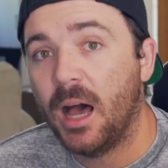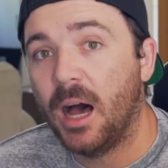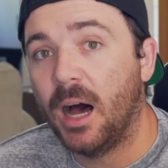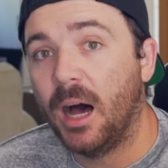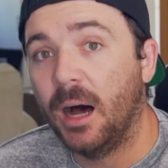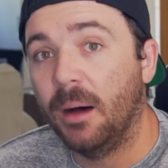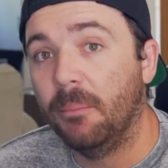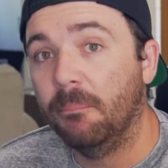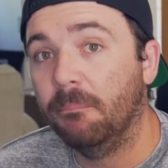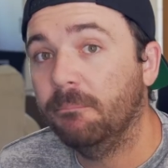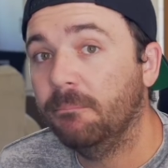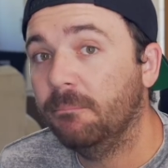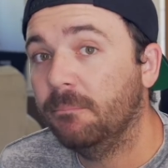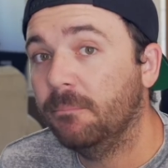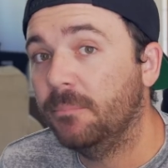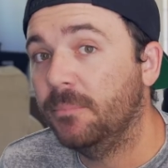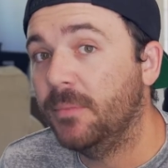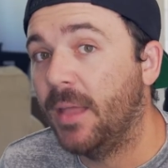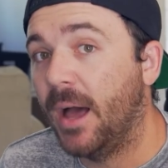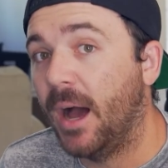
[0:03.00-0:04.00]
Um,
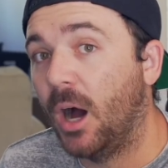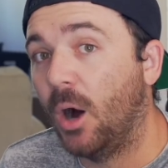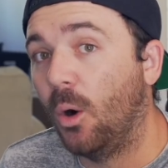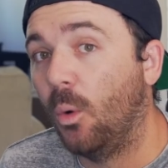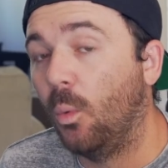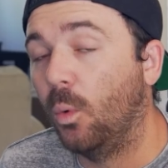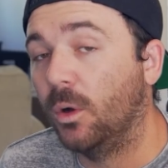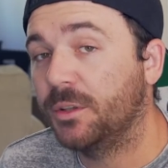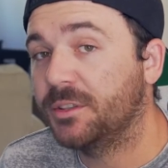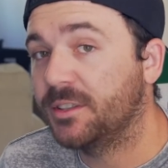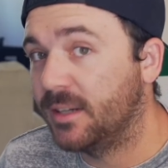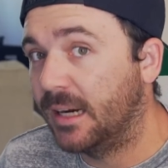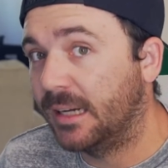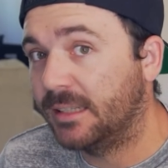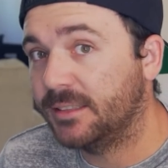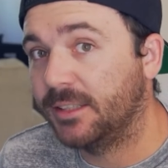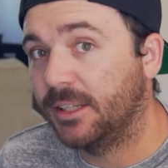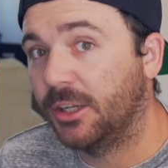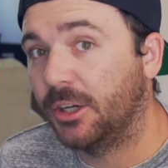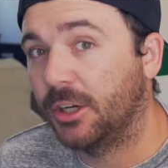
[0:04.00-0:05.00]
now, what's the
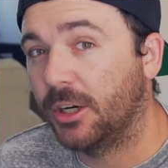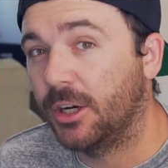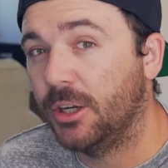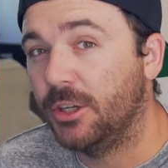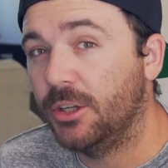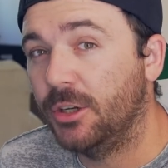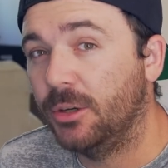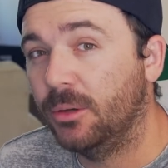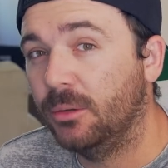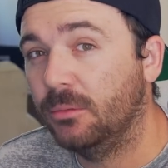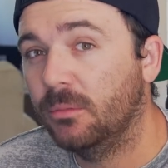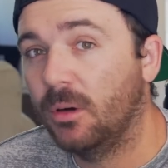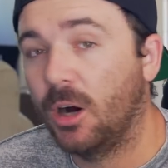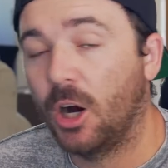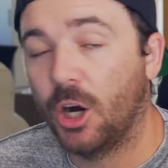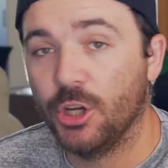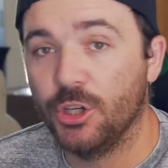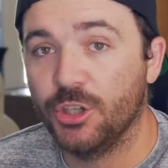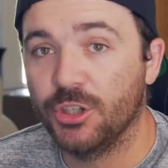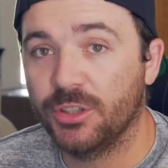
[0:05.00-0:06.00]
next thing you're gonna do?
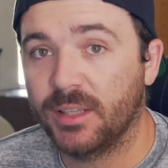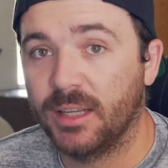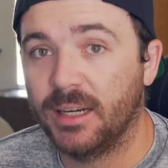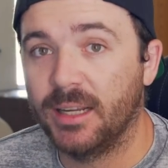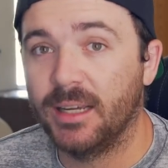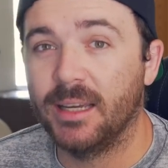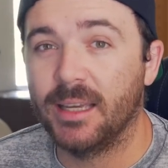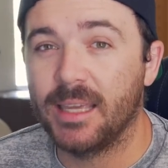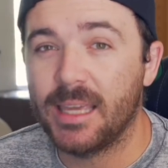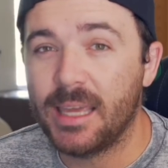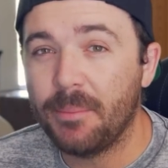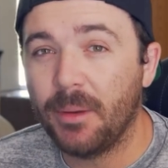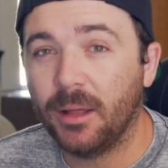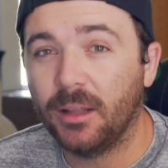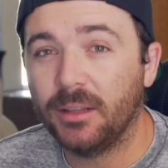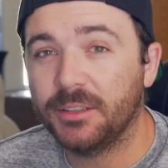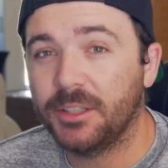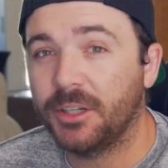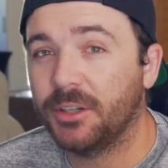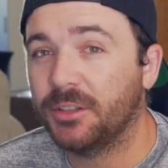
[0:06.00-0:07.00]
Are you just gonna
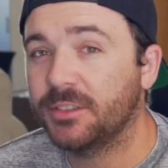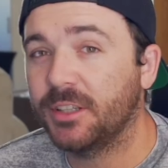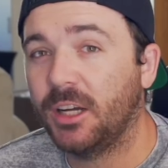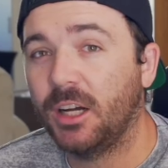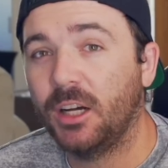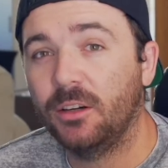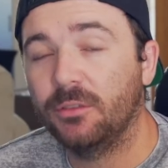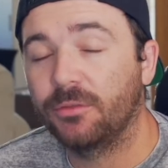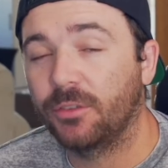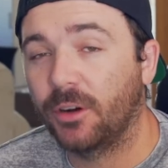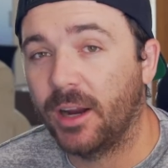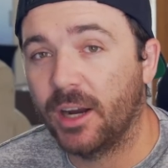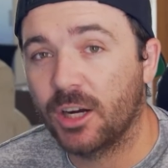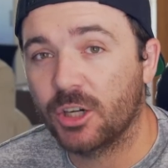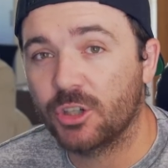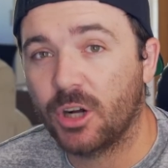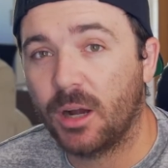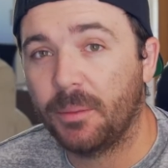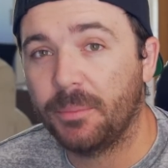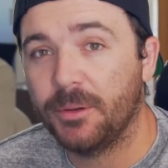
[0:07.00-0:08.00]
email it to yourself or
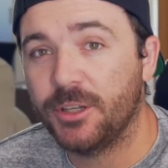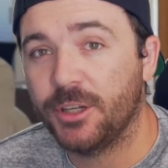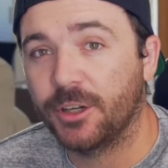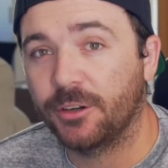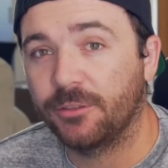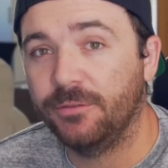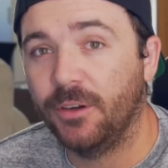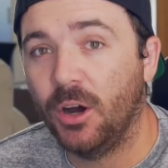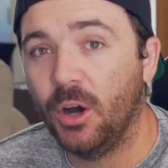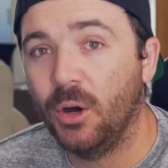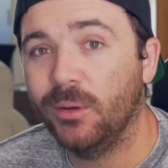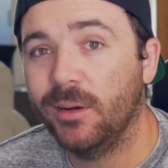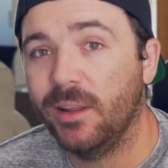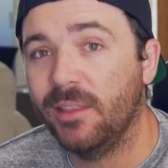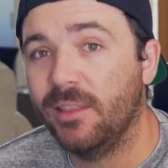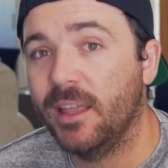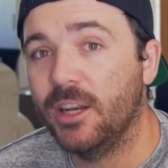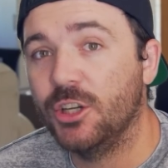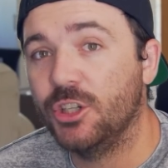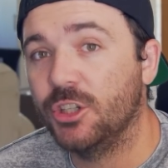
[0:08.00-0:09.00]
airdrop it to your phone
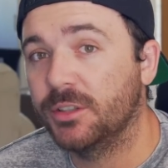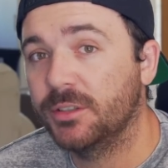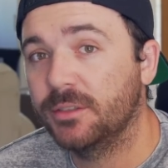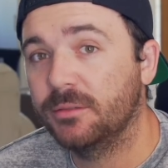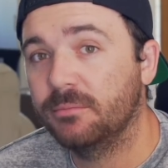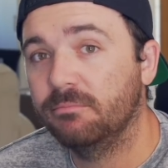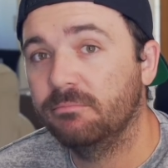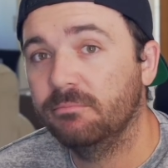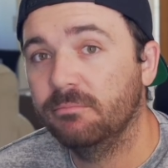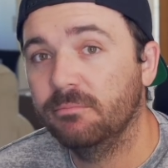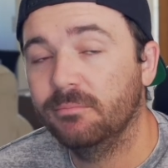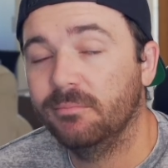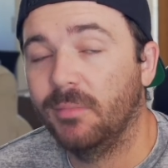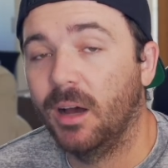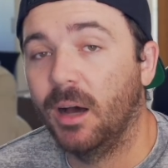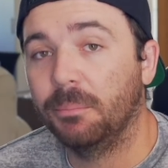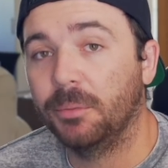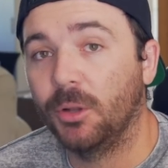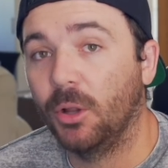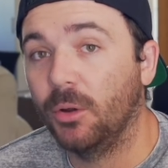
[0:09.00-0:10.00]
and then just
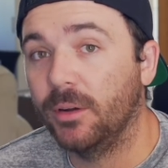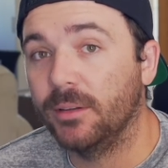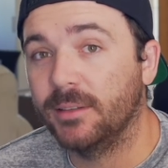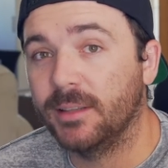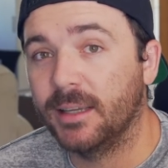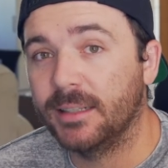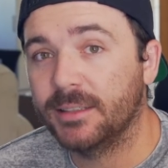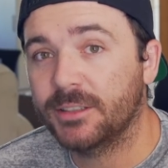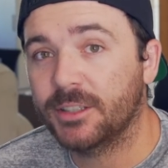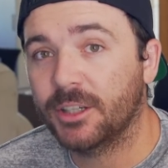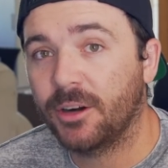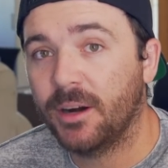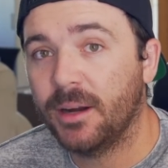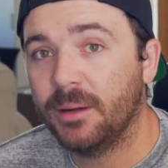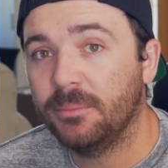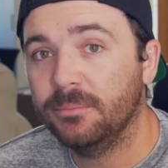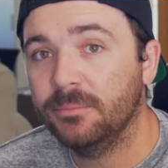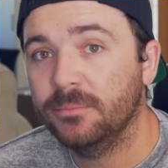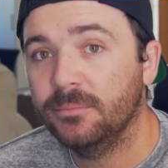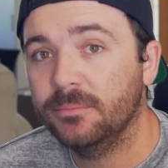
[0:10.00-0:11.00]
upload it to
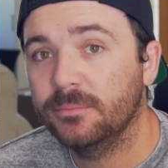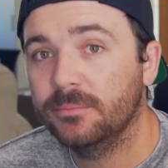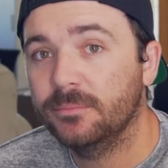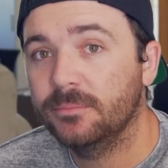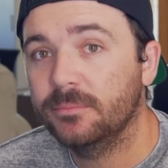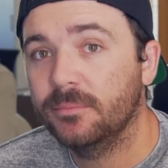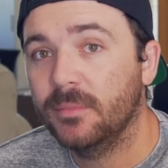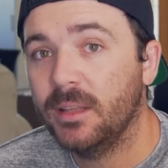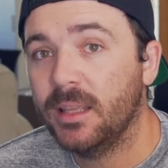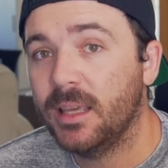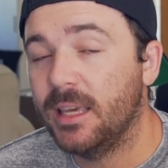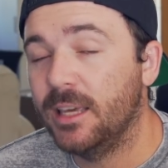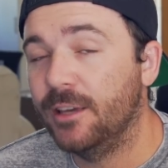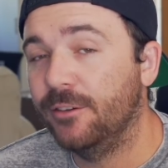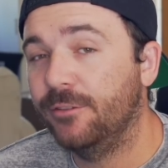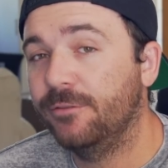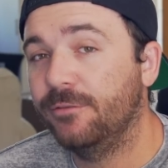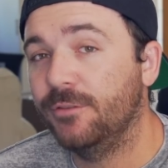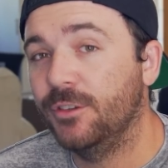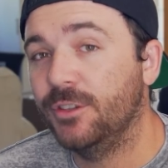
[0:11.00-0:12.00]
Instagram?
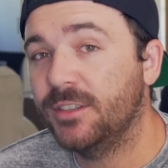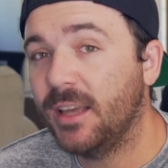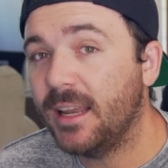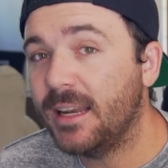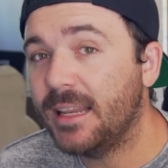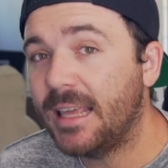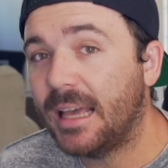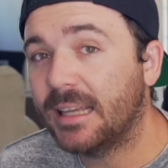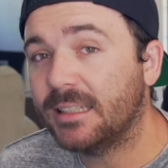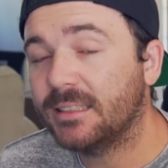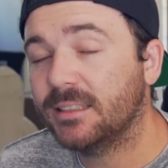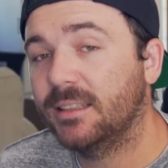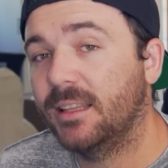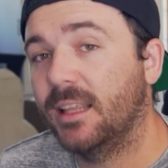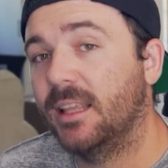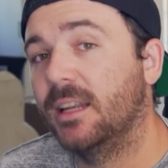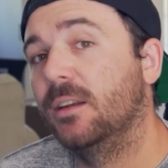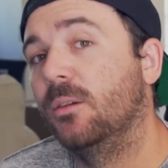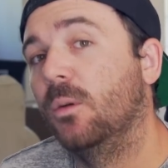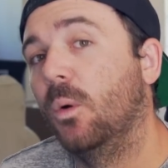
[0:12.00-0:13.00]
If you said yes,
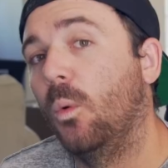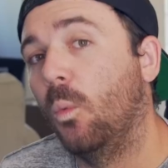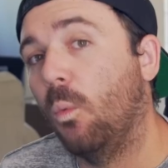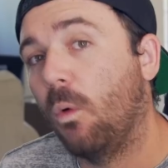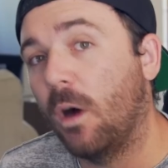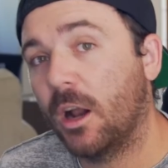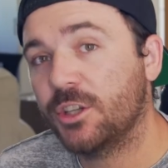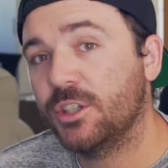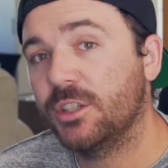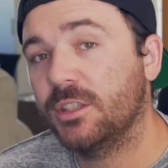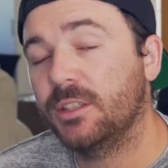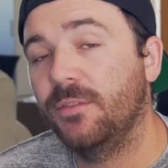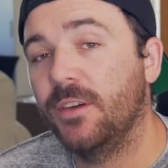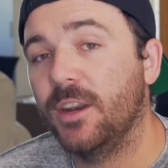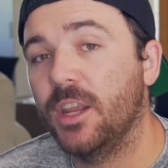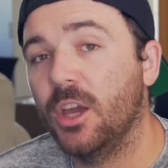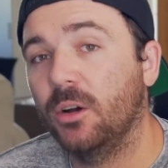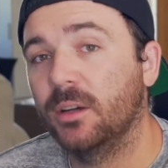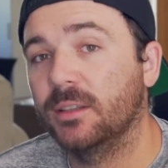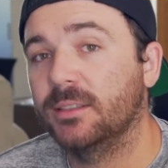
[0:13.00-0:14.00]
then watch this
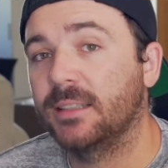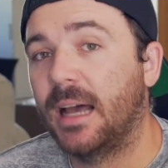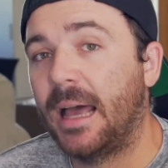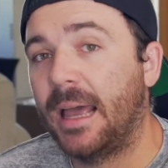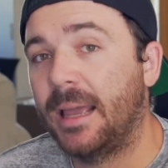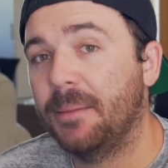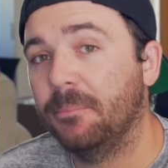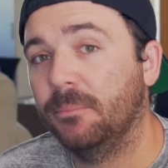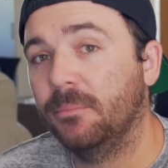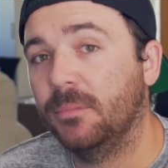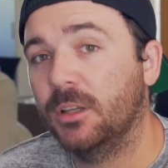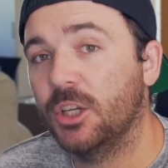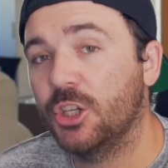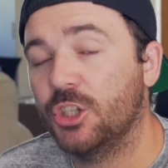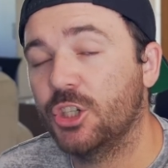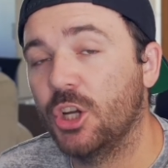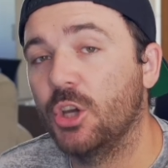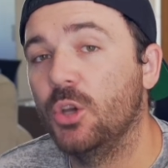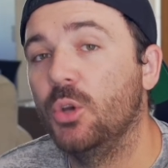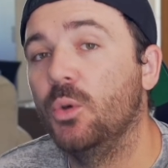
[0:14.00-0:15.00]
video because I'm gonna
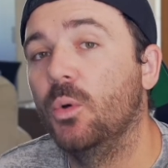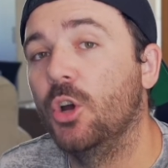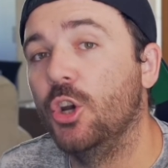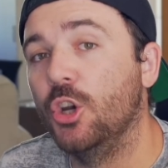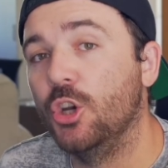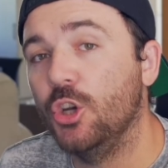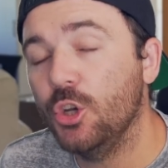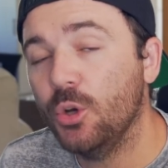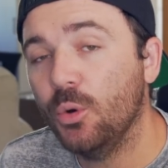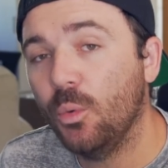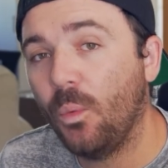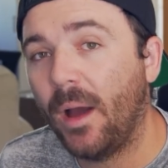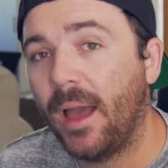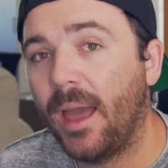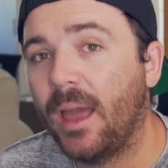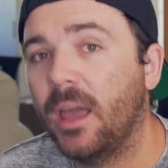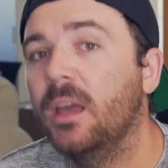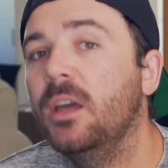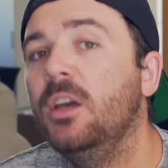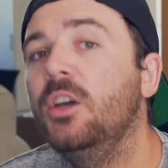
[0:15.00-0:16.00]
show you a new
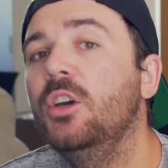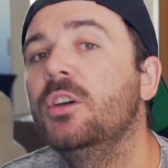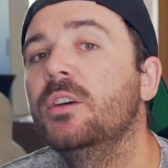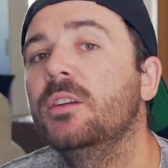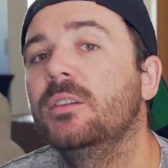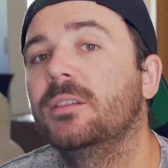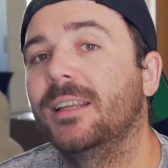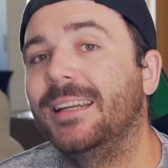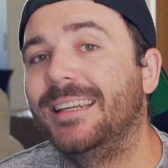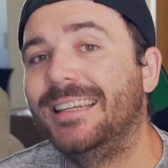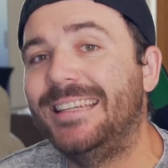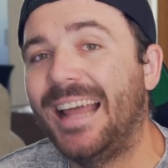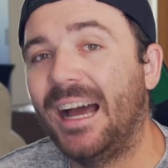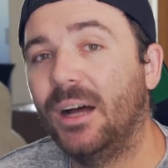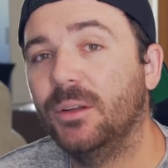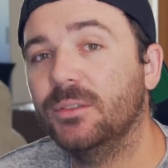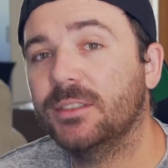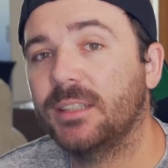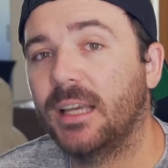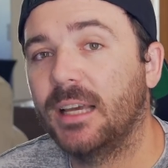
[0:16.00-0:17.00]
way to
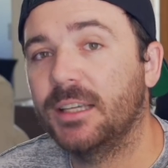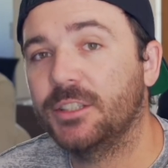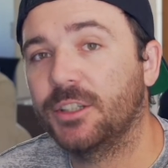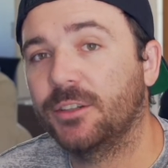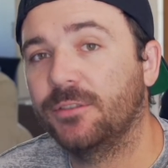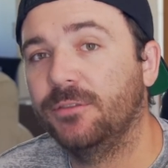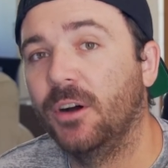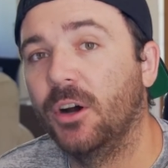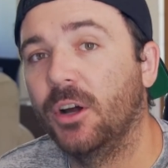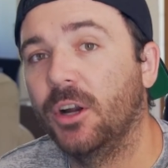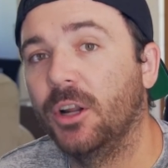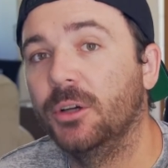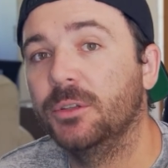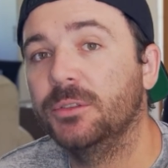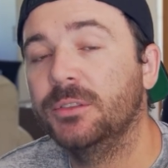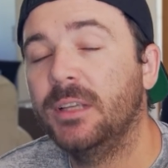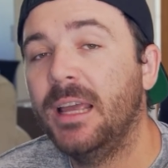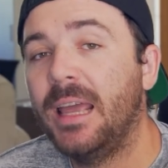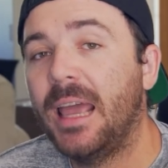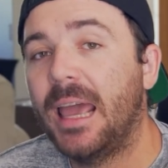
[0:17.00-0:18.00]
downsize your
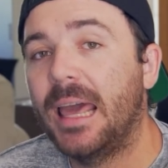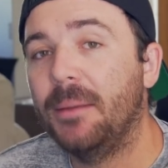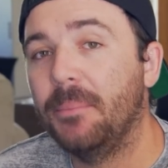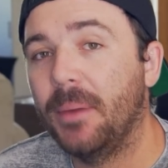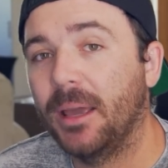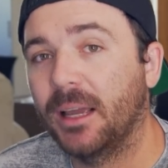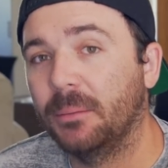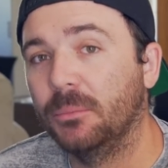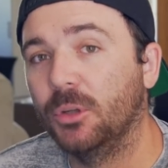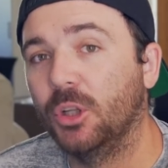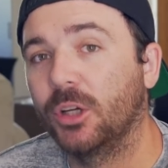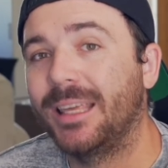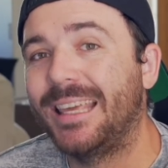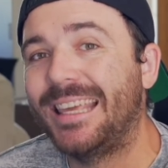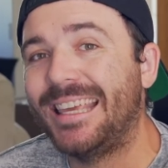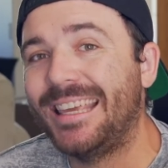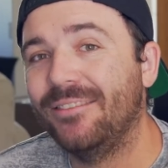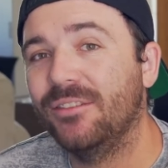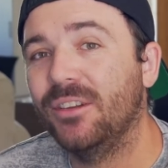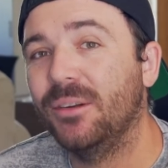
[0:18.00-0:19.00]
photos and make them look
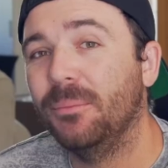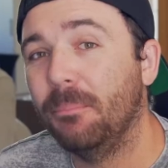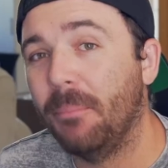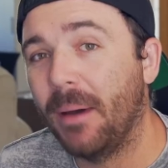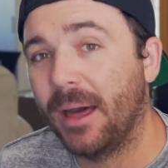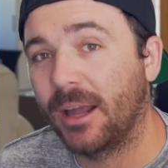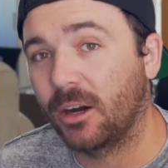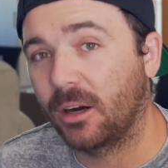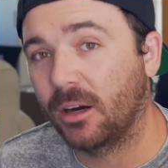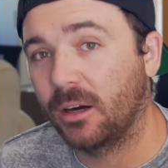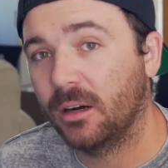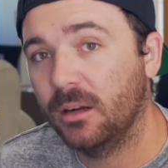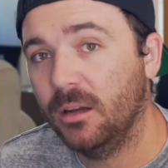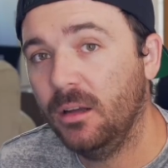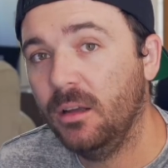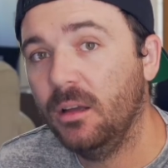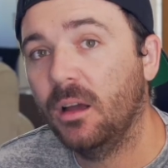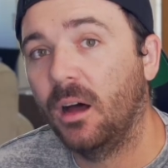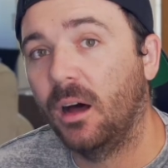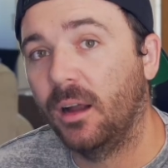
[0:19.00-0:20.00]
even better
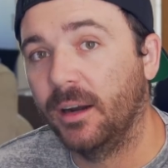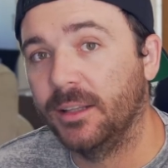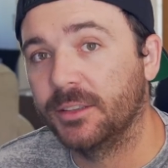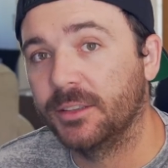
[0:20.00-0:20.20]
on